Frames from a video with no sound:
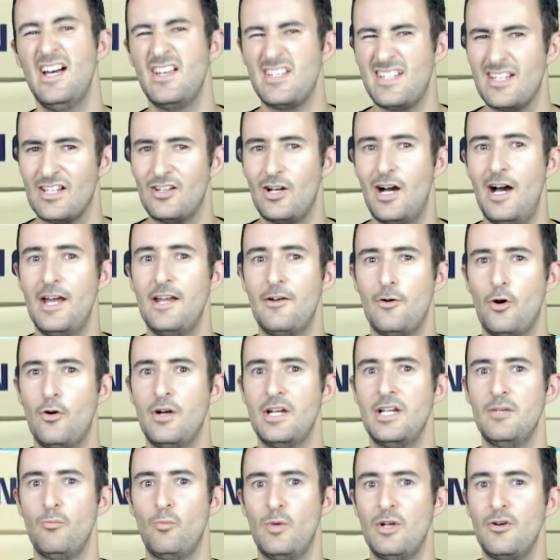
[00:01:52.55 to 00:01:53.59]
So they kind of
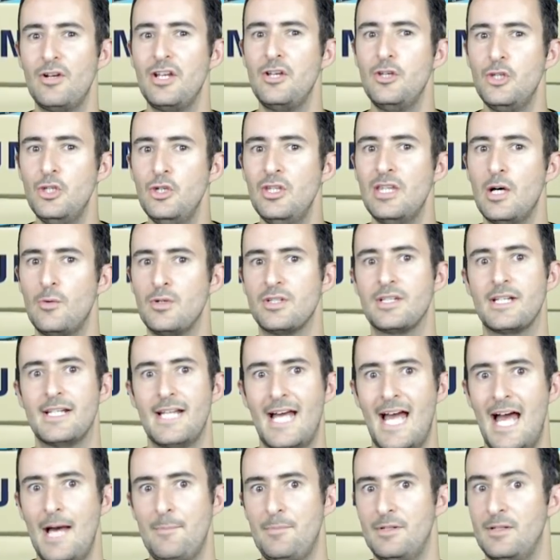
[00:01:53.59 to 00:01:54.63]
already, we already knew that was going
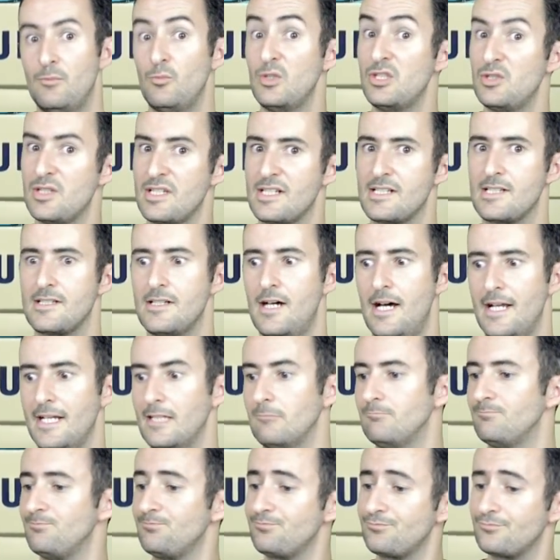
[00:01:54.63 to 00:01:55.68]
to happen, which is
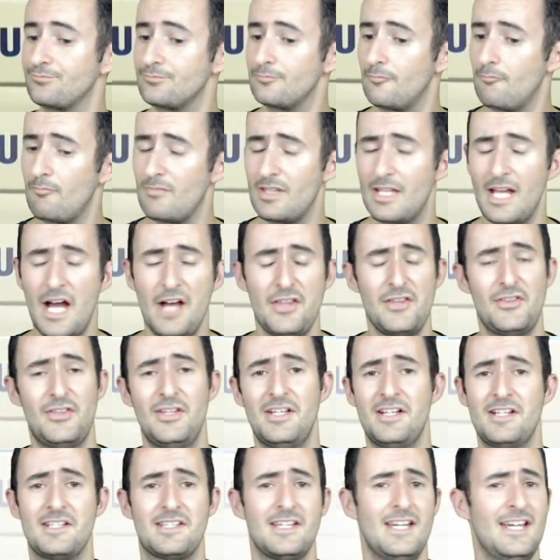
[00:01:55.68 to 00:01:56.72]
exciting. Other
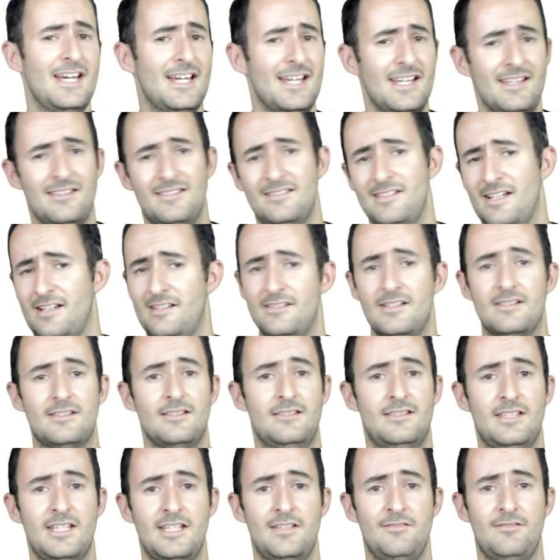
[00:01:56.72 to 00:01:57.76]
things, internet
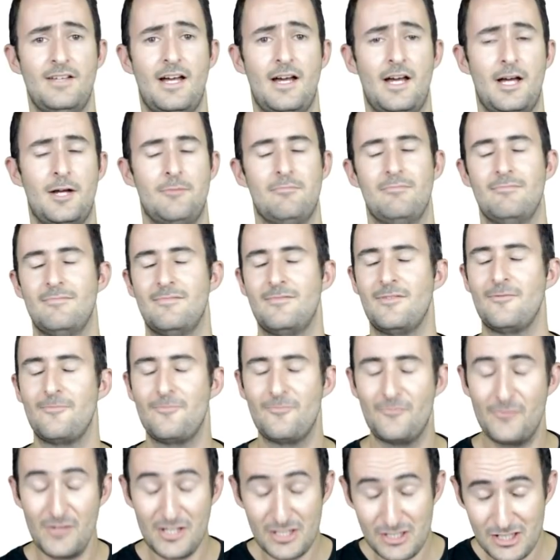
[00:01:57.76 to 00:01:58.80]
connected TV,
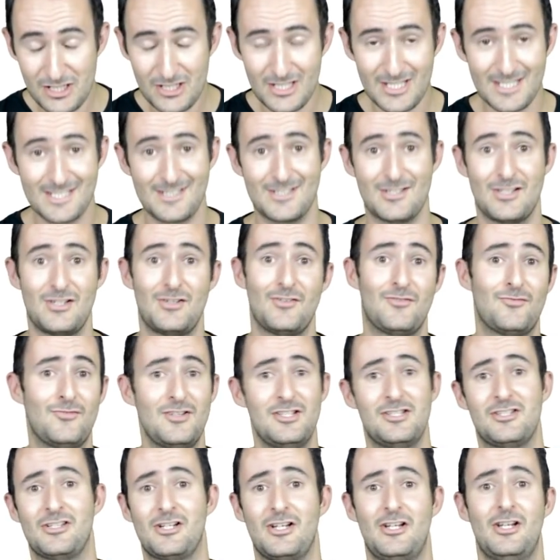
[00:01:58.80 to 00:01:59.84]
fridges, so your
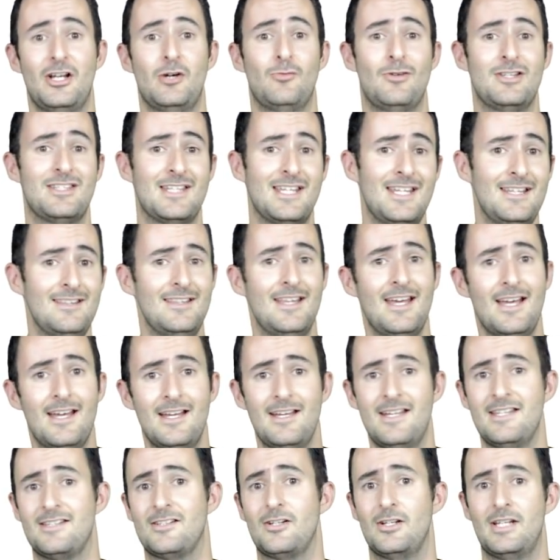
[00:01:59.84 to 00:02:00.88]
fridge is going to know what's in there,
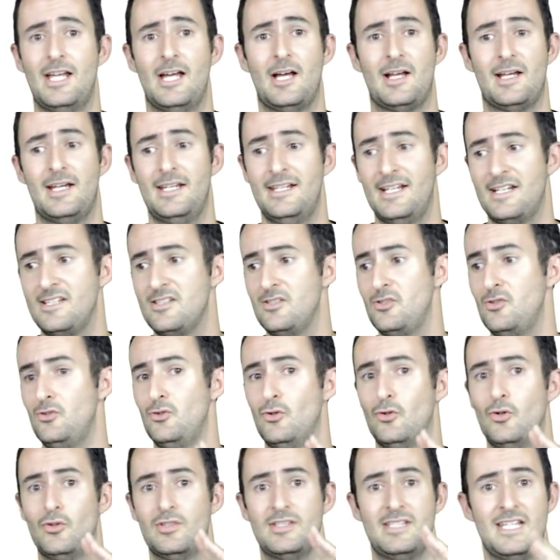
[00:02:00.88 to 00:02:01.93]
it's going to connect to
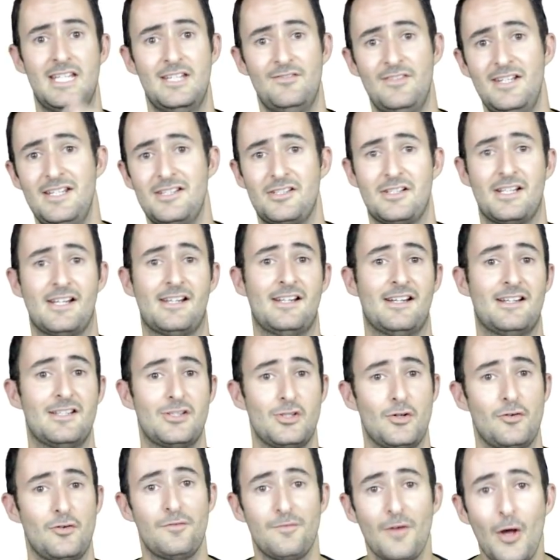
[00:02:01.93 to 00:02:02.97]
your TV, it's going to connect
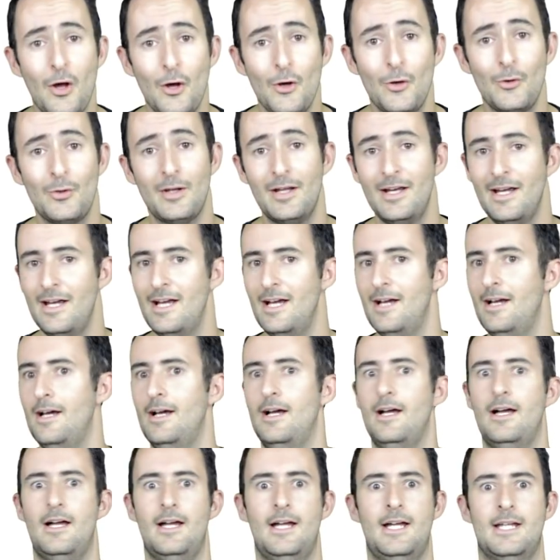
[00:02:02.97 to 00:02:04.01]
phone,
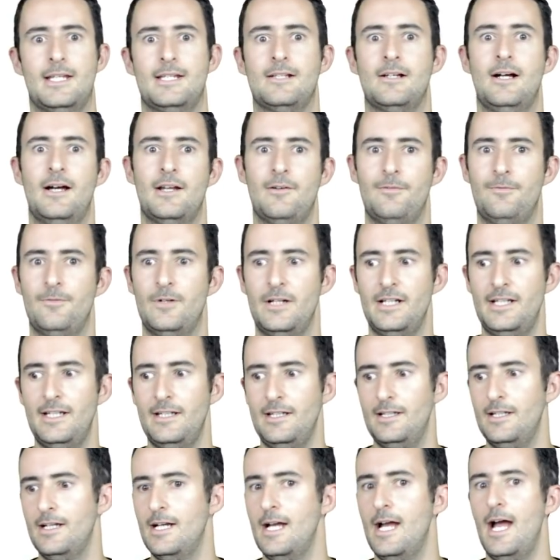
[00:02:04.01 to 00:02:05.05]
it's kind of
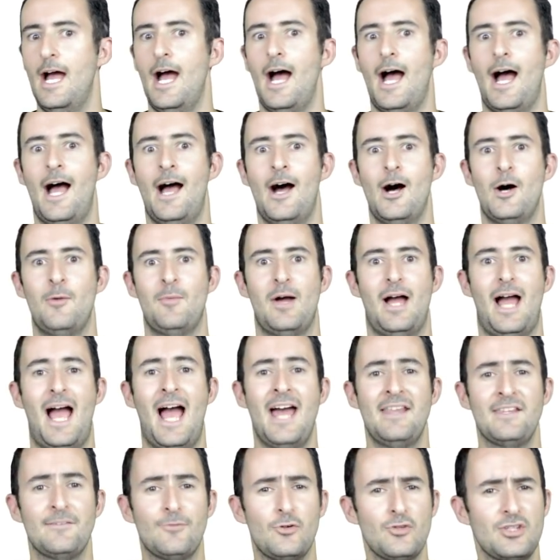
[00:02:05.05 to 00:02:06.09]
freaky. And
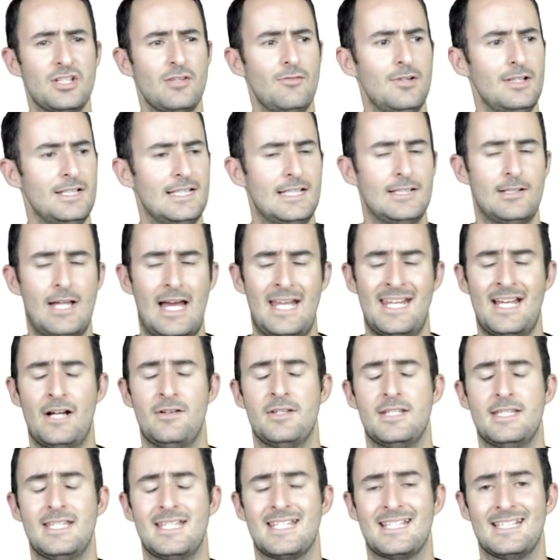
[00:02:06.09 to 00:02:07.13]
they've also
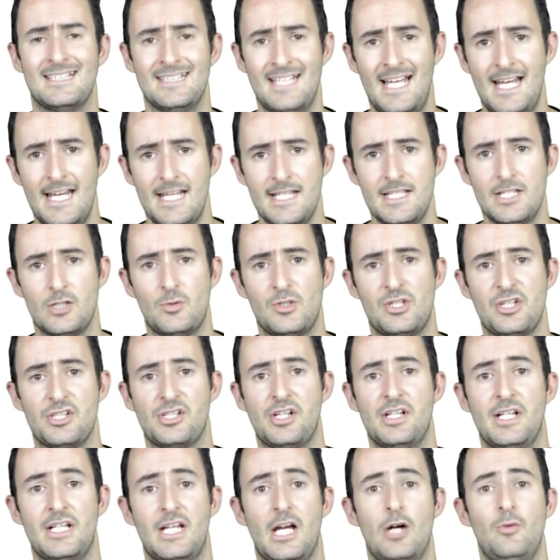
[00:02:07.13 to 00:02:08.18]
announced this lens, which is
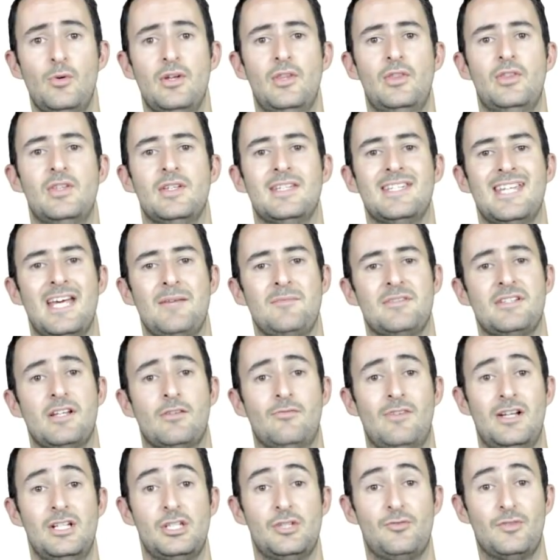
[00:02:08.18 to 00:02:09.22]
going to go with the
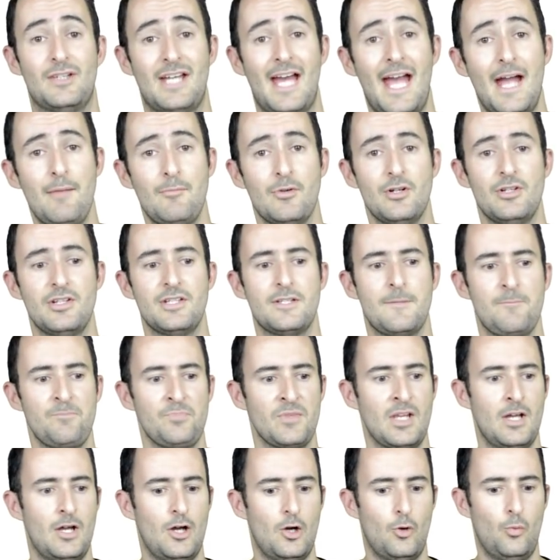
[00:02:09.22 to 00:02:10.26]
Samsung range of cameras,
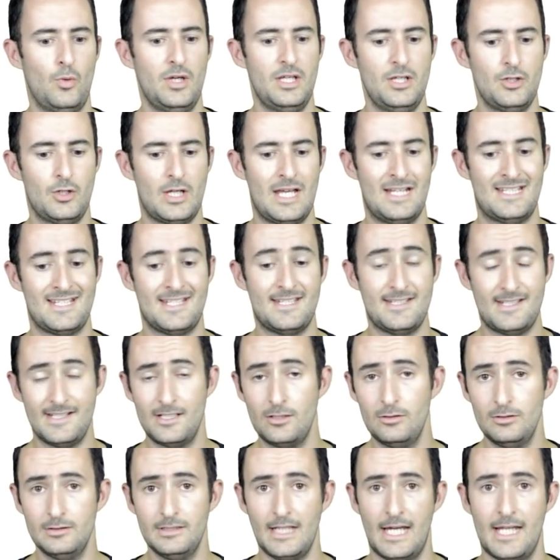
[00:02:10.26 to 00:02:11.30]
where it's a
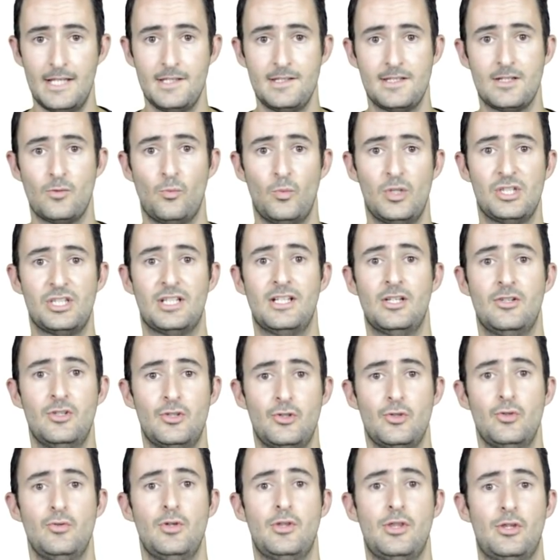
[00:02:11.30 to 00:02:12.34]
single lens which can
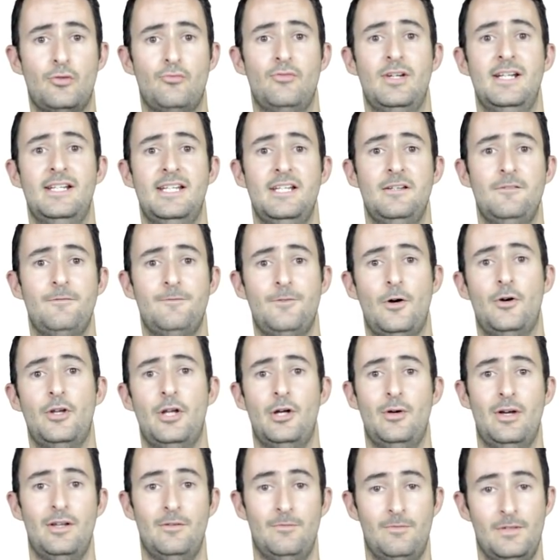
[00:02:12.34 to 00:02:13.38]
do 3D
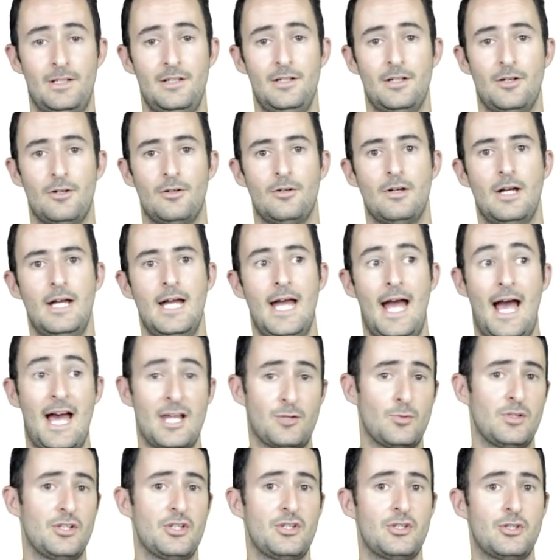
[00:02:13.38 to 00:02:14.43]
photo and video,
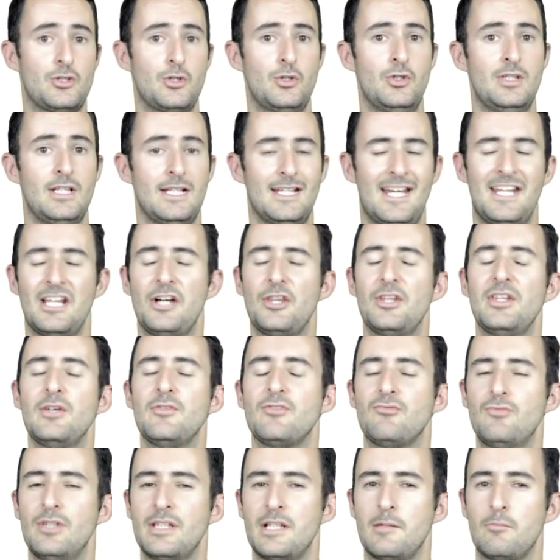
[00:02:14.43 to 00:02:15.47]
as well as 2D. And I thought that
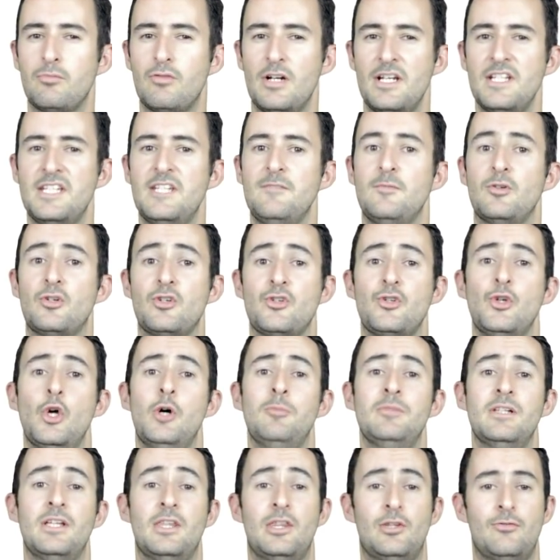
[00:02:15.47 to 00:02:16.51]
was really impressive because
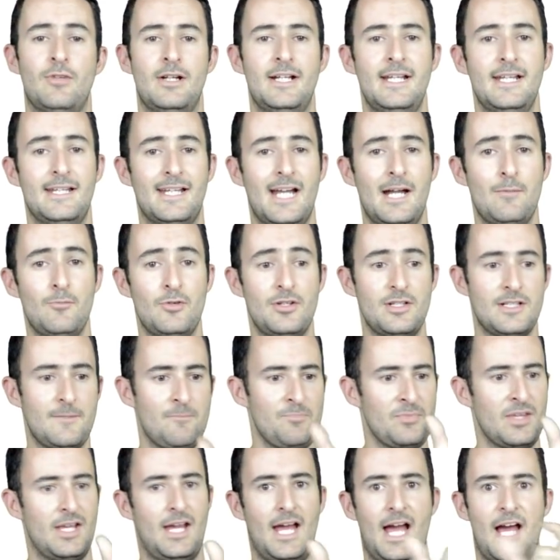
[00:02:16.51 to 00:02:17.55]
normally 3D cameras
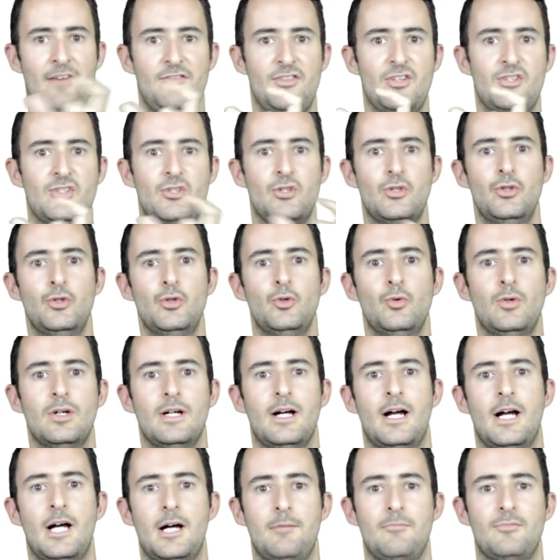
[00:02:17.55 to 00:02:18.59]
have the two
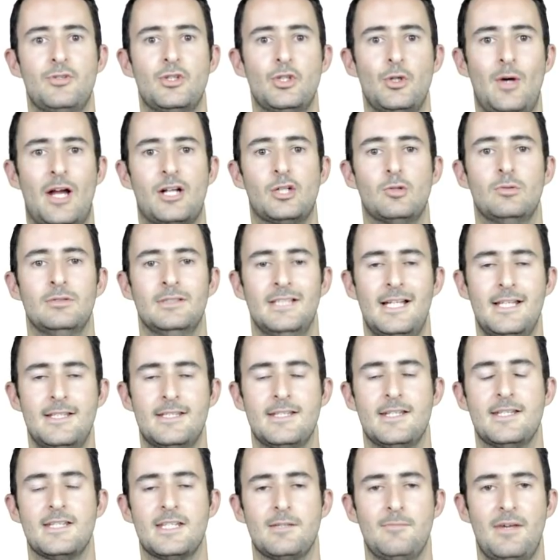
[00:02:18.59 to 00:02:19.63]
actual
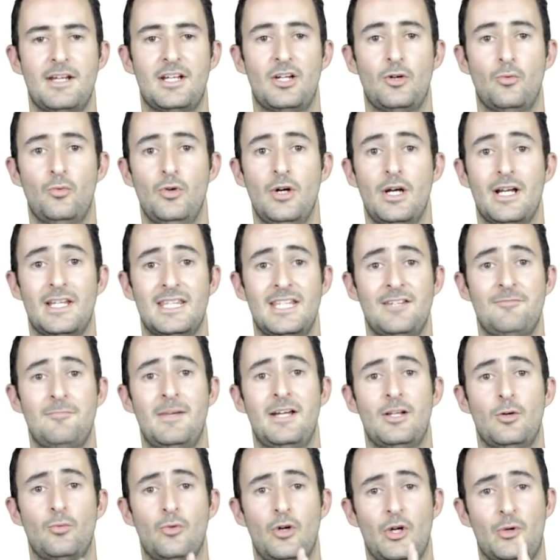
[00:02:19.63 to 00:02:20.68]
lenses to make it work. They've
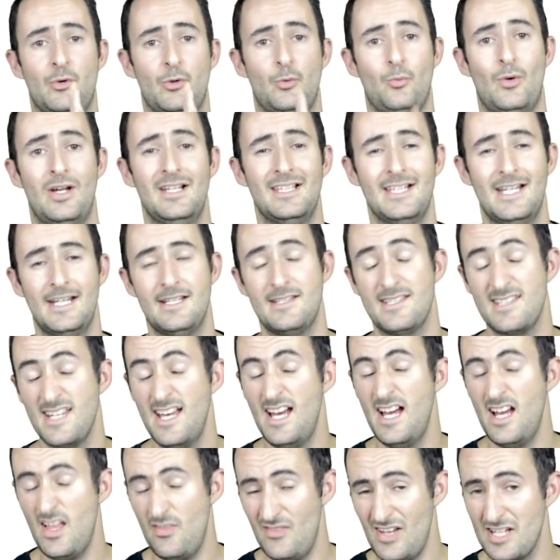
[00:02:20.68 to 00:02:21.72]
made it work with one lens,
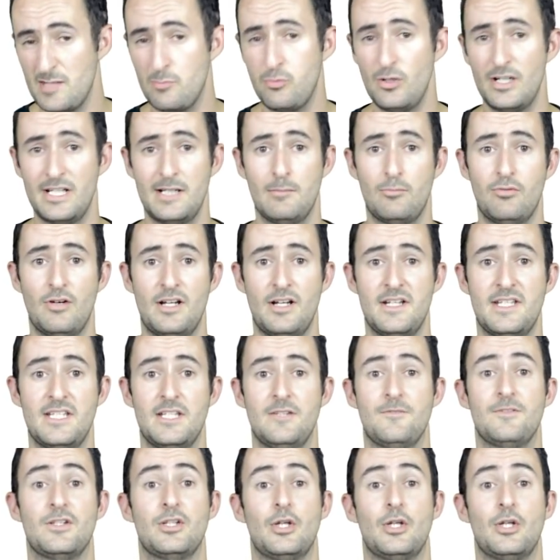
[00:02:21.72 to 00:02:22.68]
that's pretty impressive.